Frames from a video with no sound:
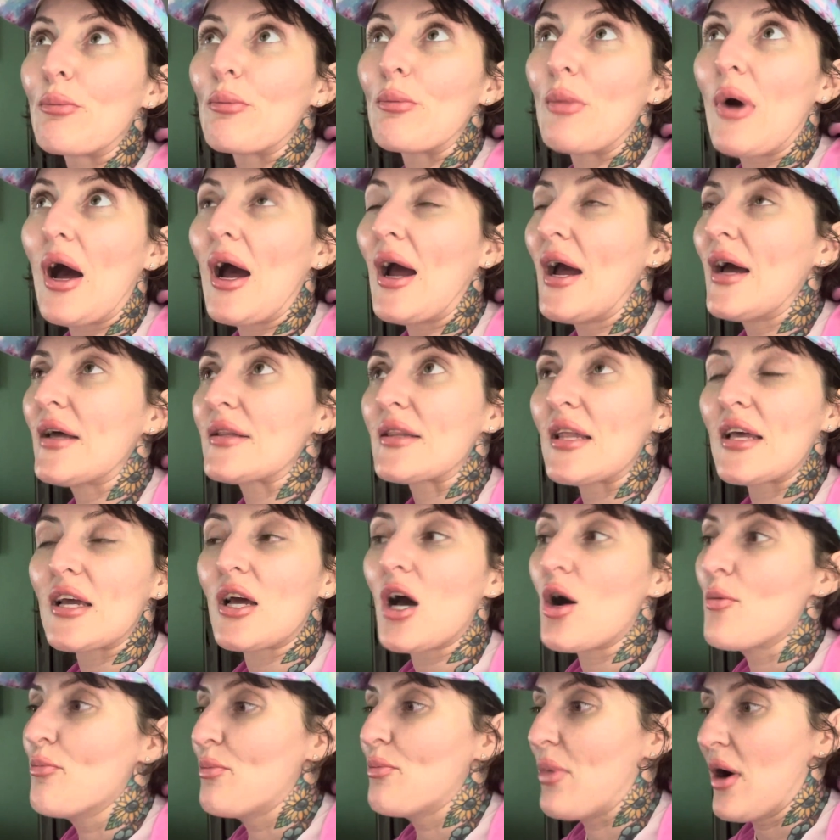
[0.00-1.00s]
I had like
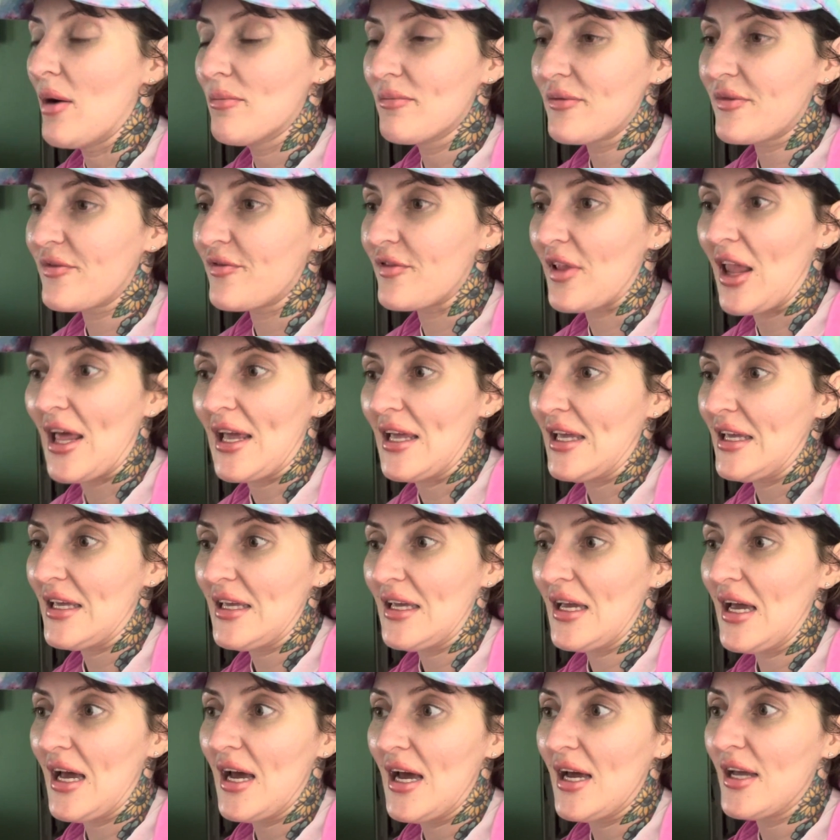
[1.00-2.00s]
a bumped
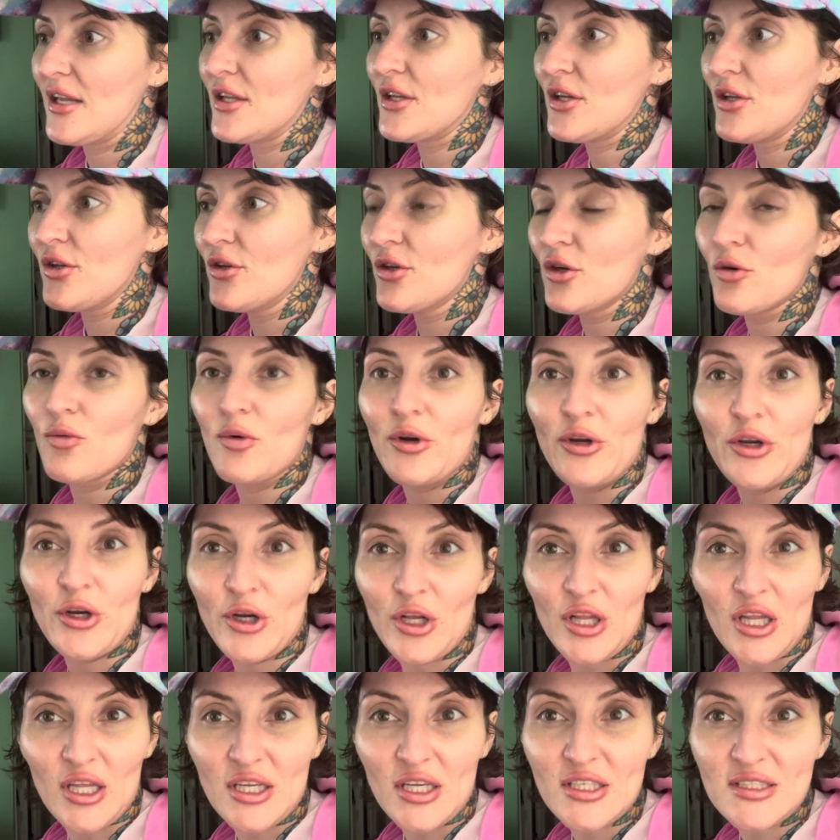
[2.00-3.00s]
flight, and you know, where you're
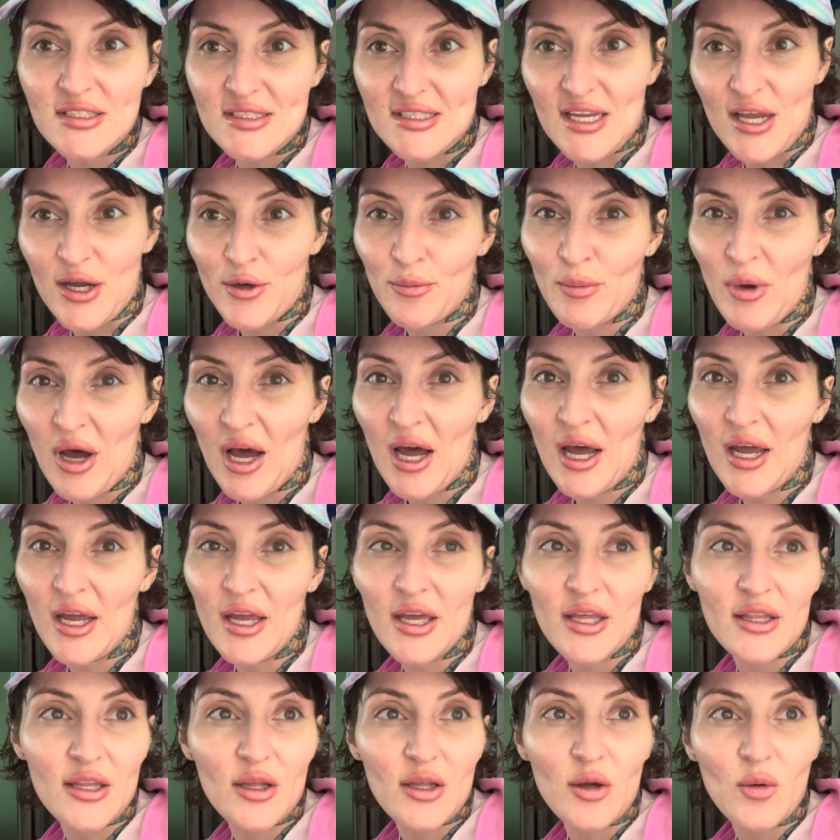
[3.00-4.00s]
like standby
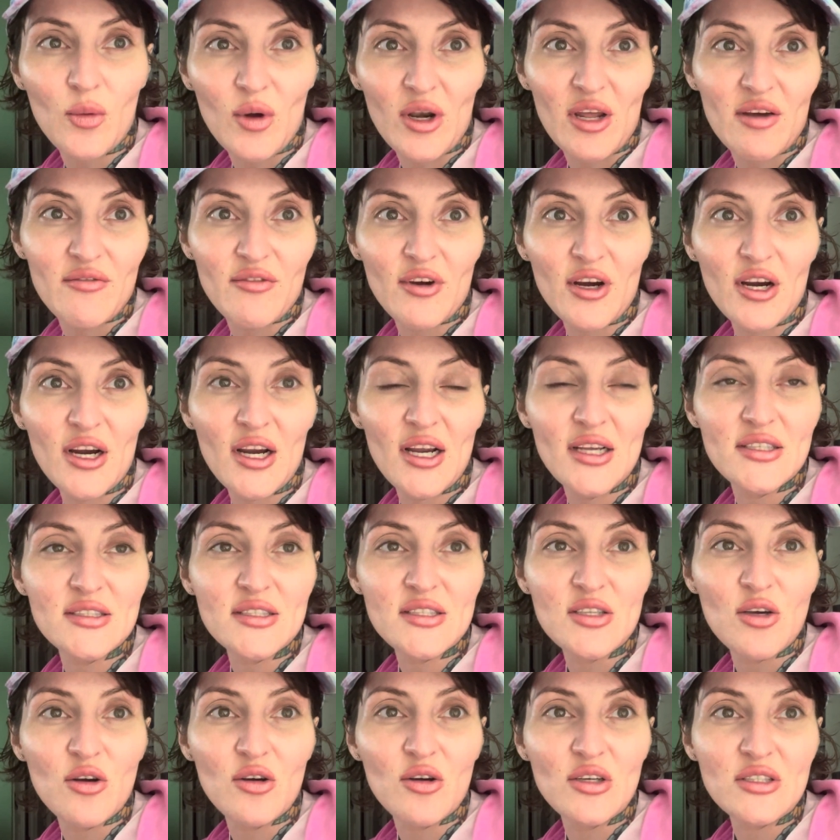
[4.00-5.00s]
and like whatever. And
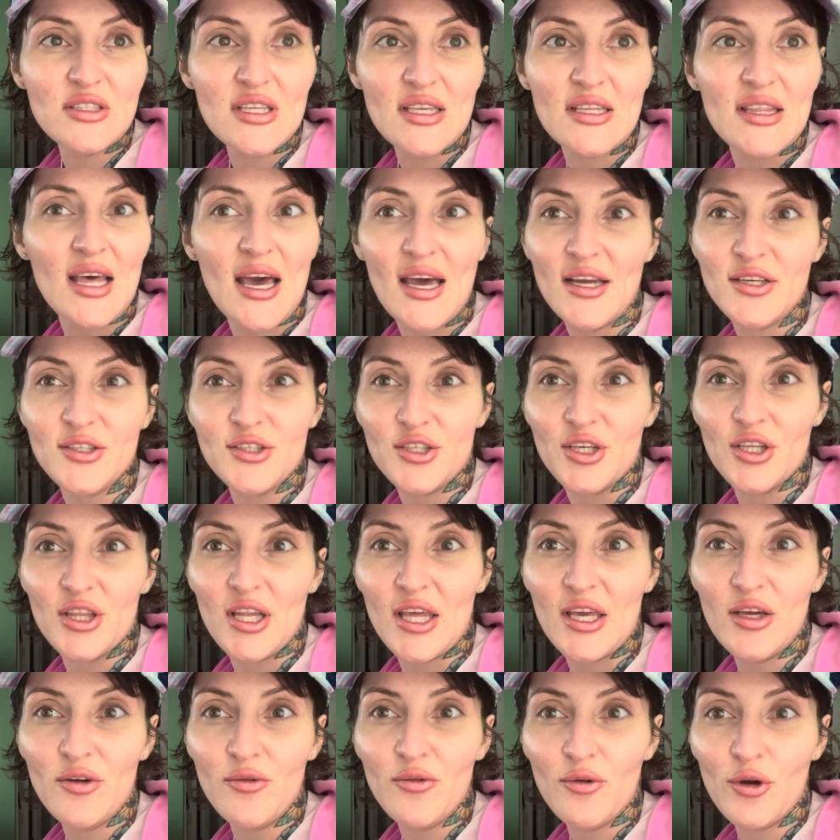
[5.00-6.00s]
so it's like the extra
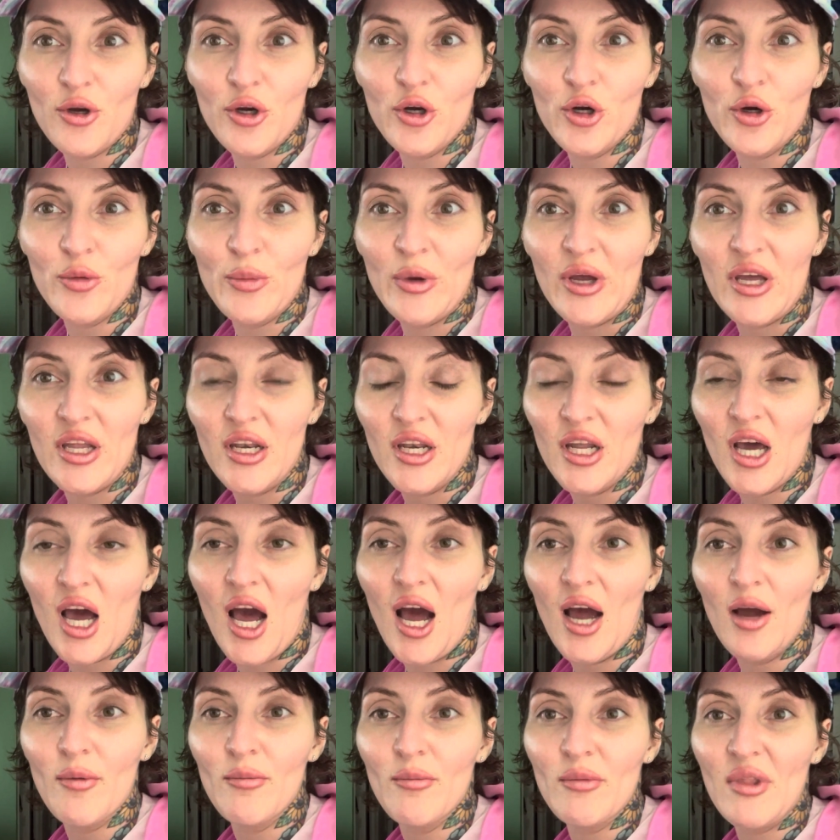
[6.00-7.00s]
leg room, and
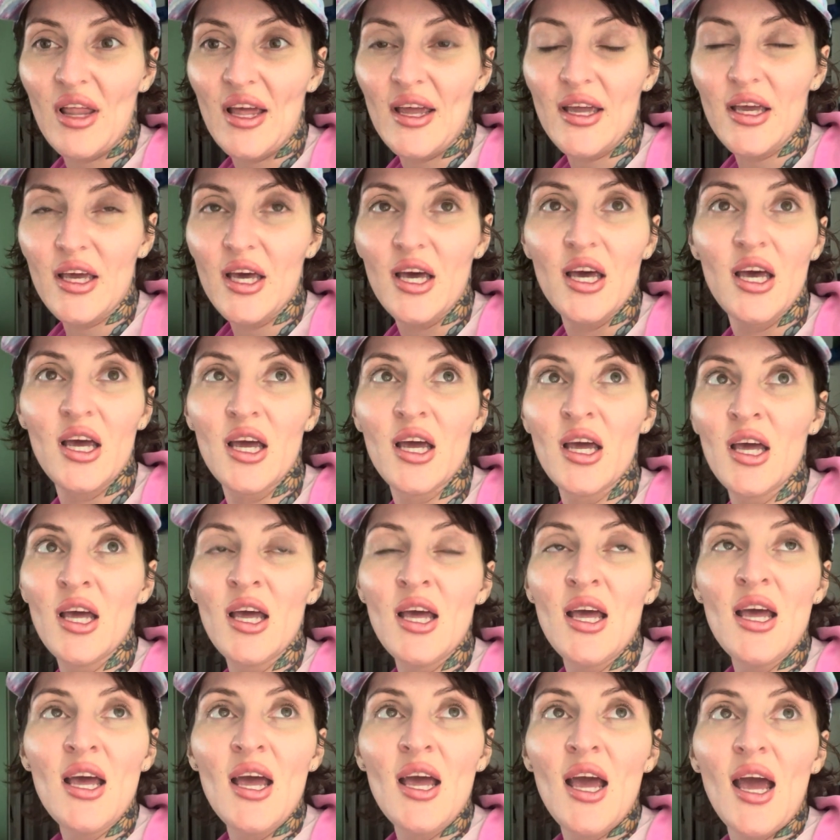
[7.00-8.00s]
I'm like
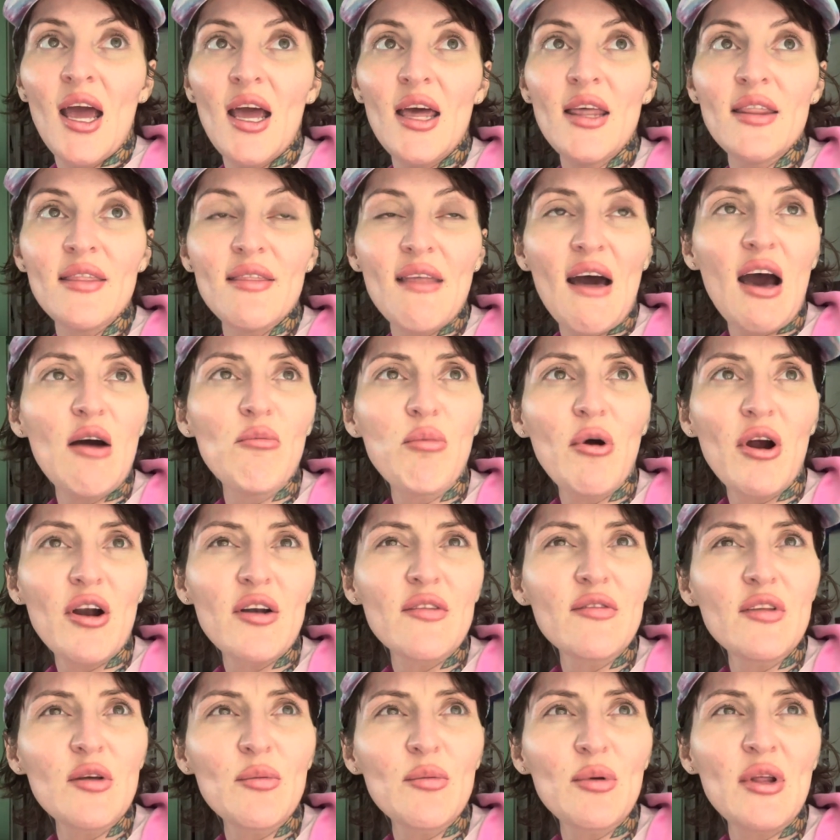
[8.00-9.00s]
in that part
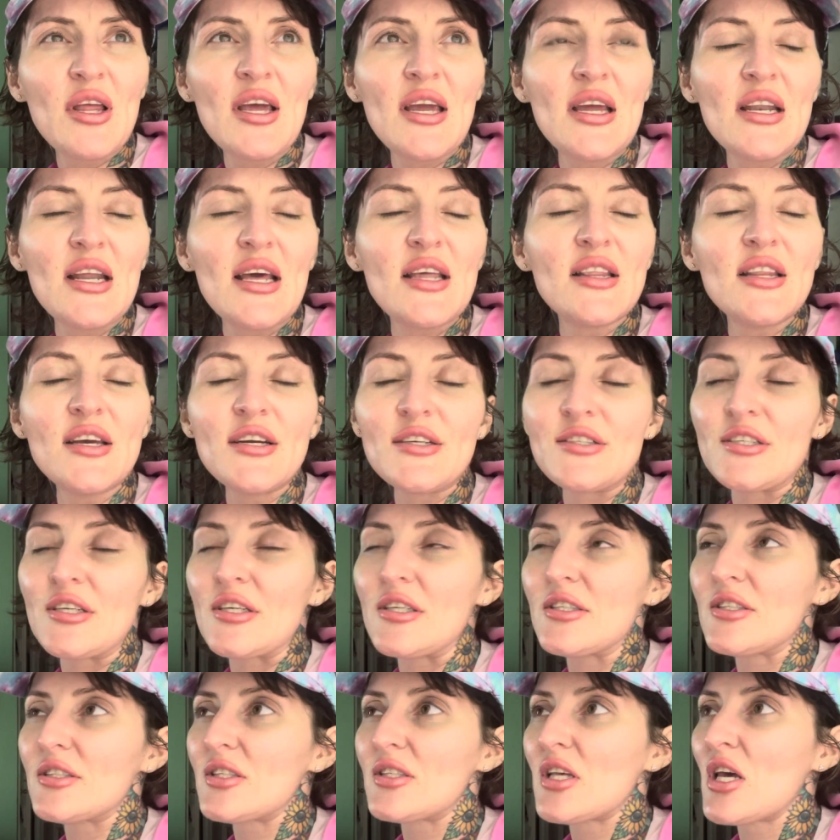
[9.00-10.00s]
of the plane, and they're
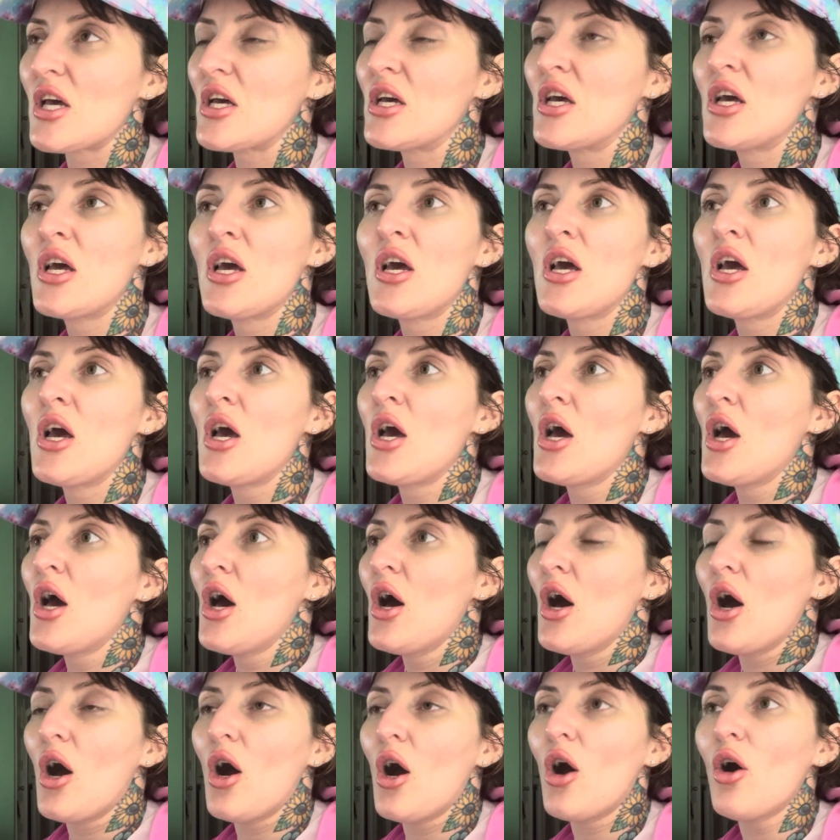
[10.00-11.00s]
just,
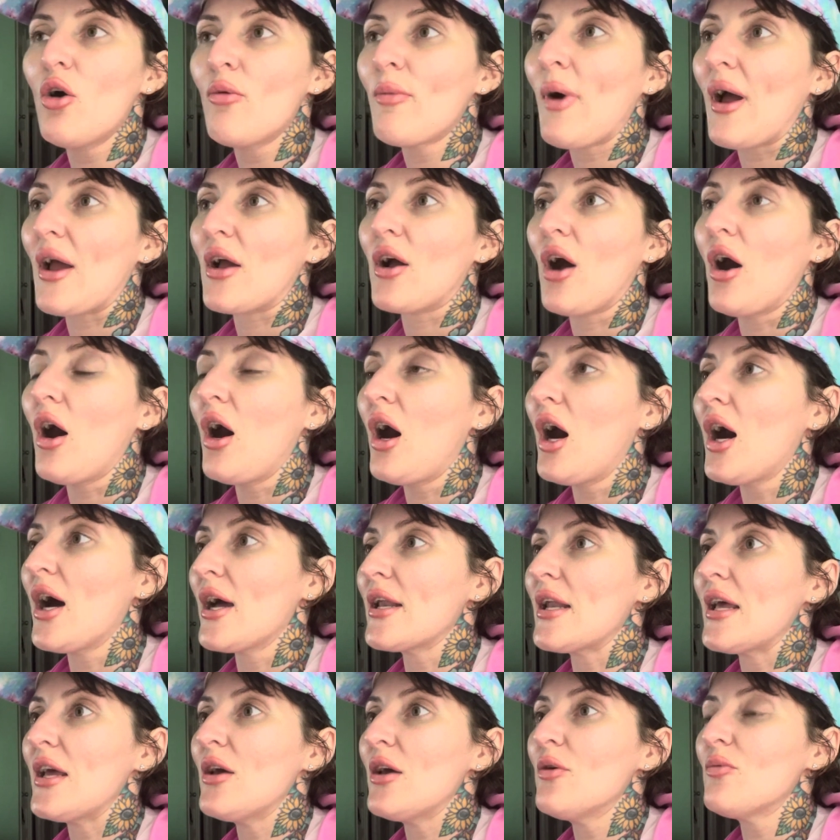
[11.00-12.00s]
oh my God,
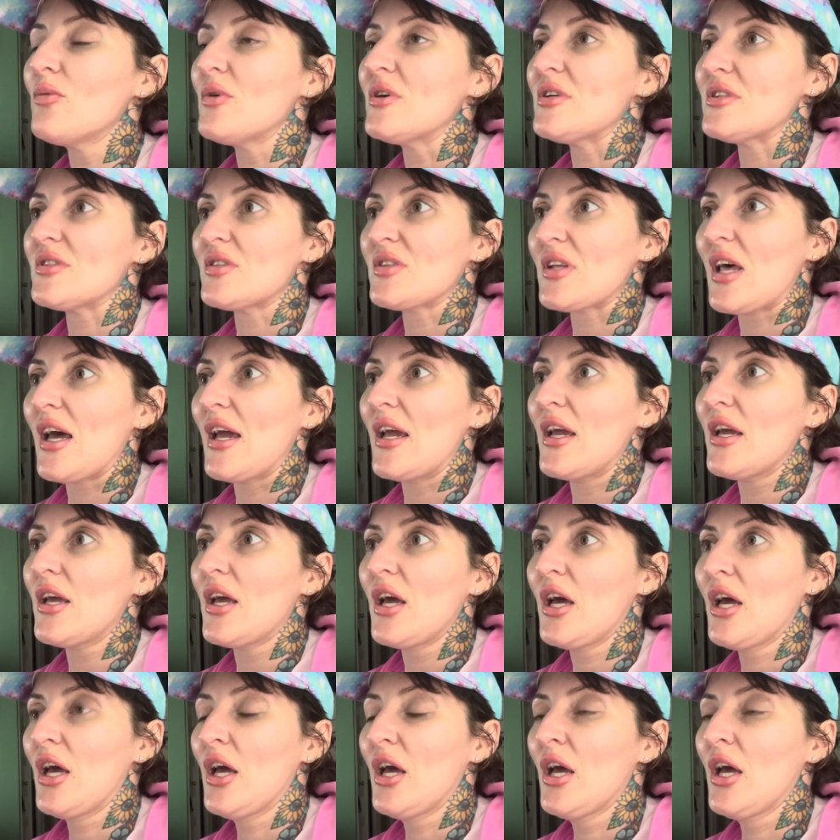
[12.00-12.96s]
it was like